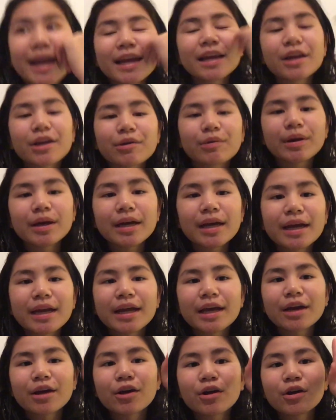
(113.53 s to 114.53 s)
can do it
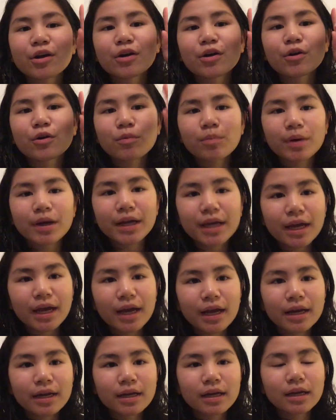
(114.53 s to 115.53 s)
and I hope I
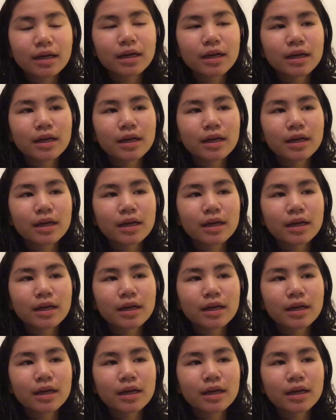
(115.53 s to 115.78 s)
can